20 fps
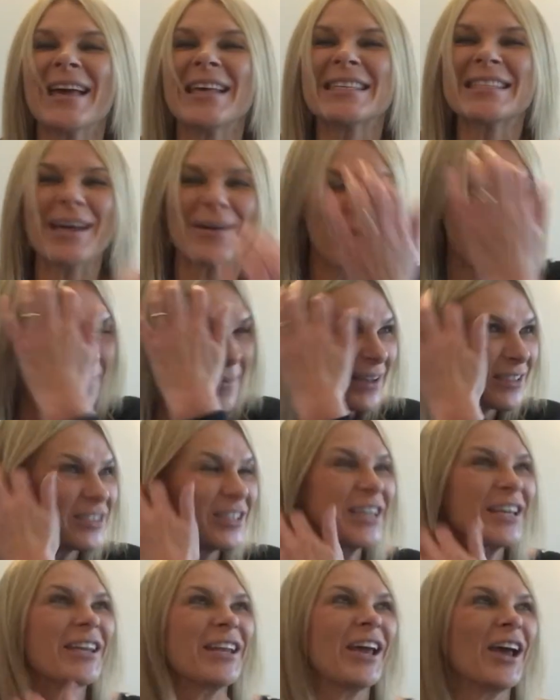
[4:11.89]
So I'm
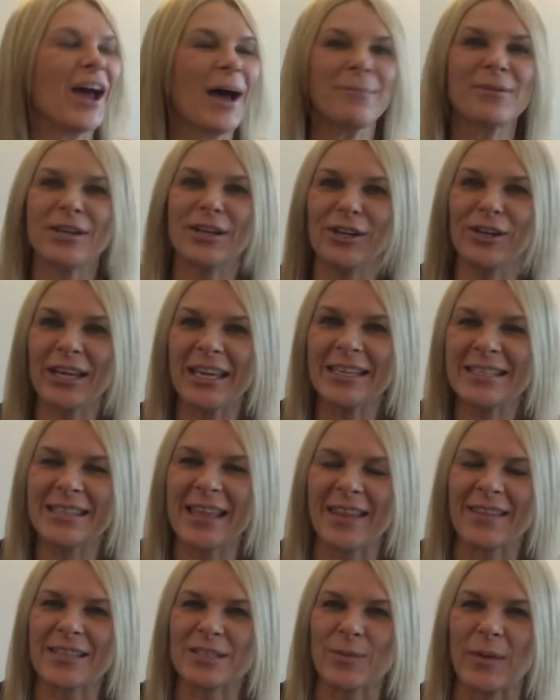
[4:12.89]
actually I'm gonna look into
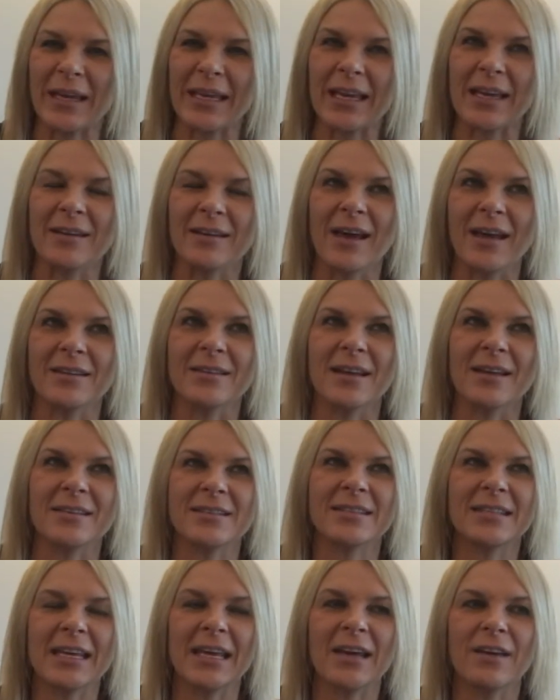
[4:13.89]
that this week
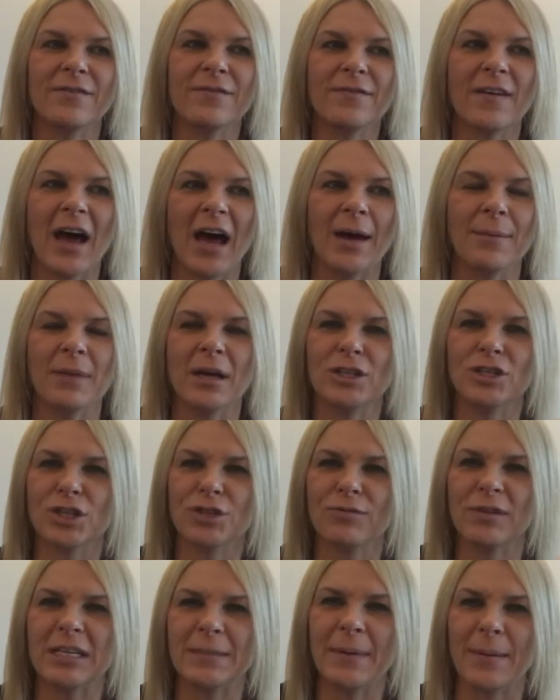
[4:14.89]
and see if, and
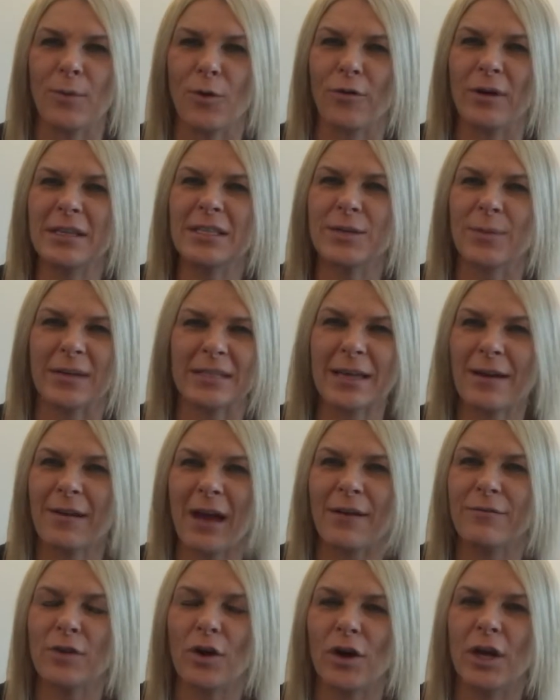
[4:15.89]
just read a bit more into it, because
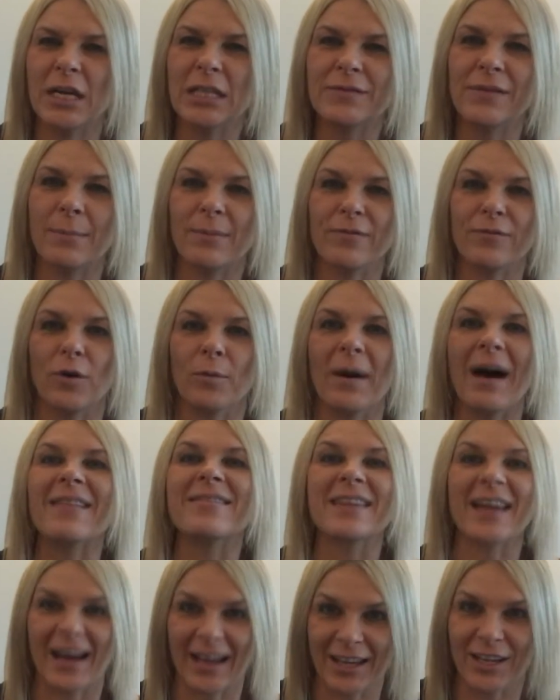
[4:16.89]
I've not heard of it before, but I
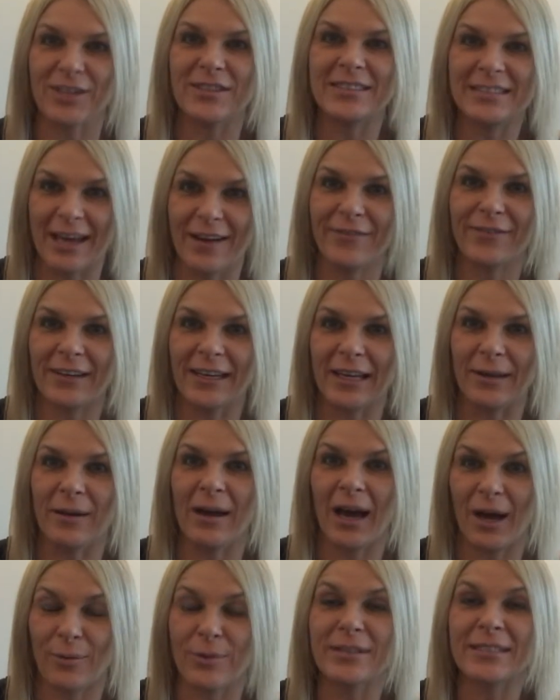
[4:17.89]
think
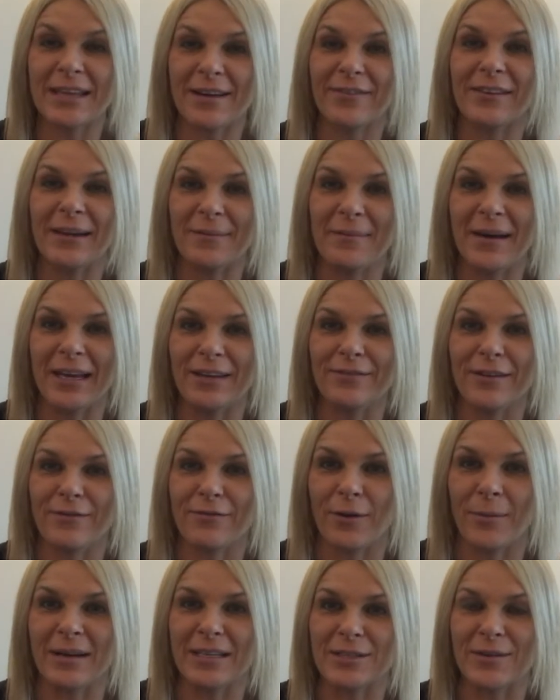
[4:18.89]
I would definitely benefit
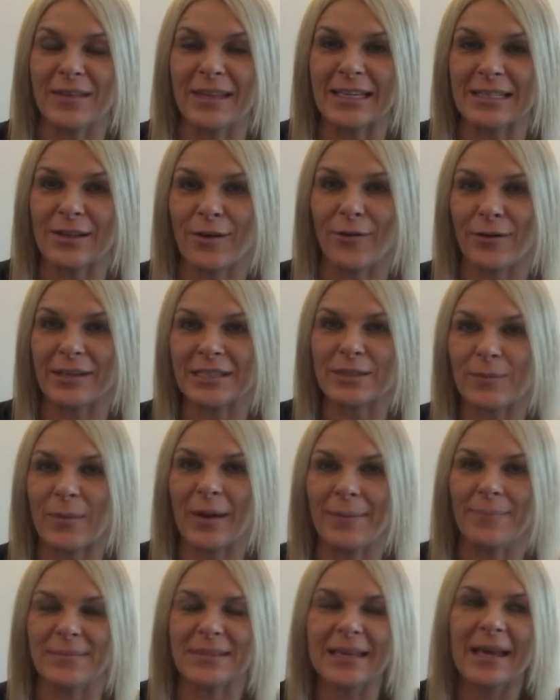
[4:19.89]
from it doing these longer
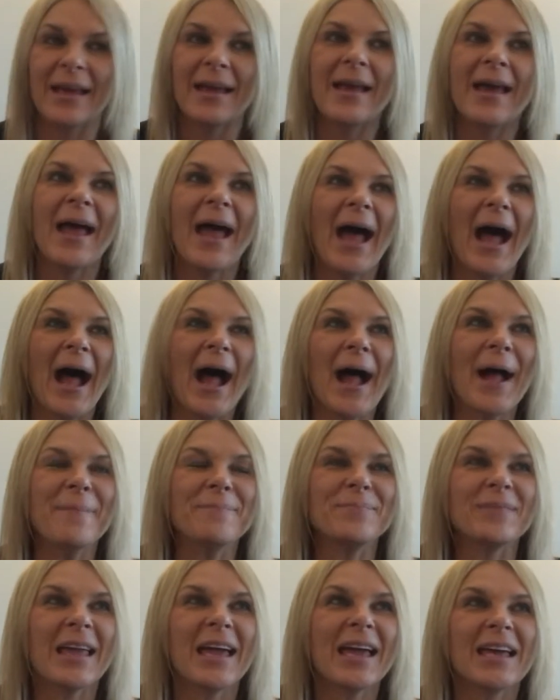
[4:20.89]
swims.
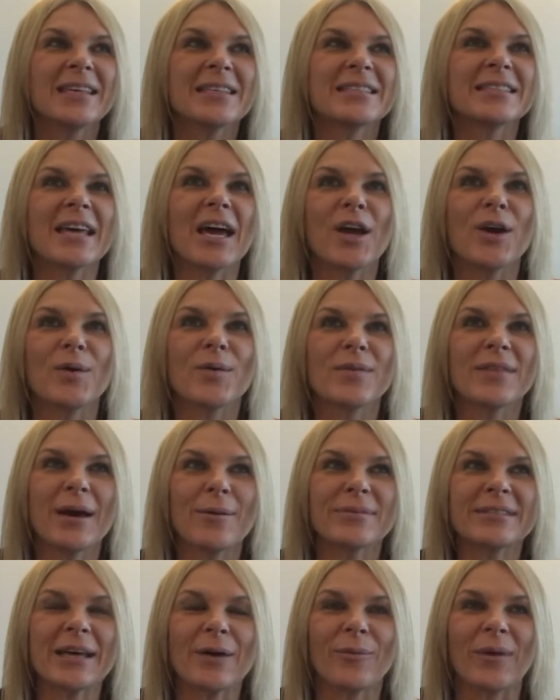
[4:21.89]
So that
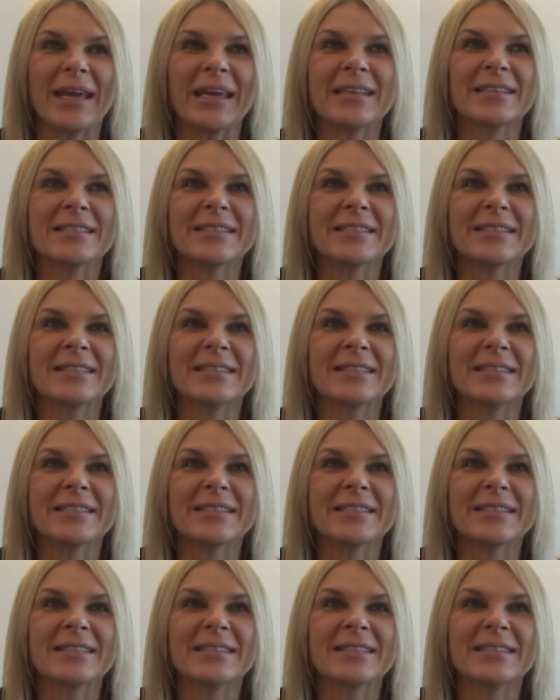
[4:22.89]
was that week.